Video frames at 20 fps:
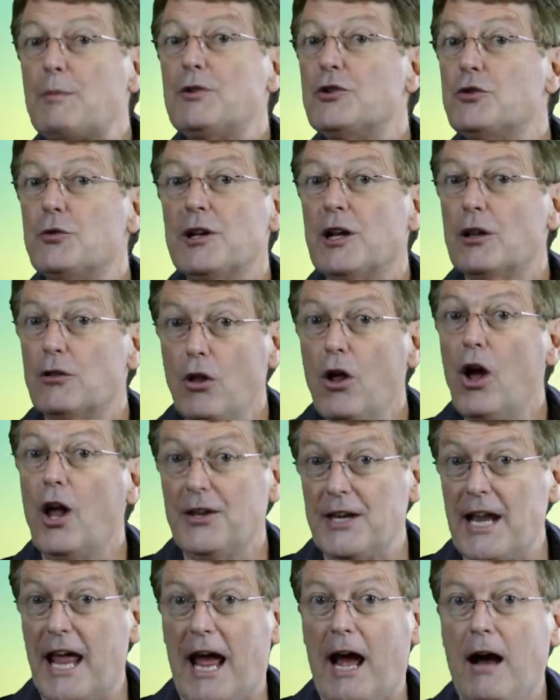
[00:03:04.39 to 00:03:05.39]
been doing a
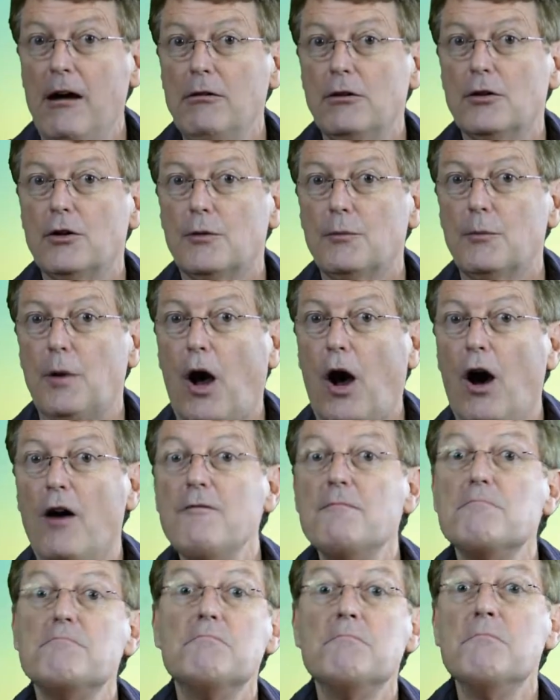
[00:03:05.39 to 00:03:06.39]
lot now
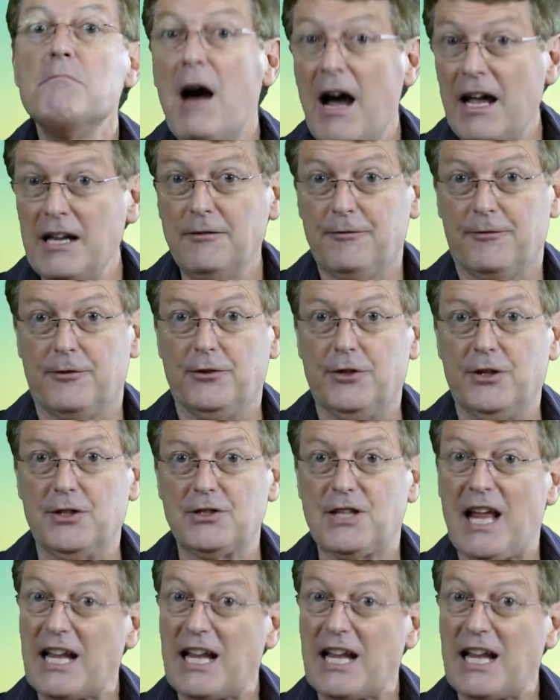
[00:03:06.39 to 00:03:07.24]
of mindfulness.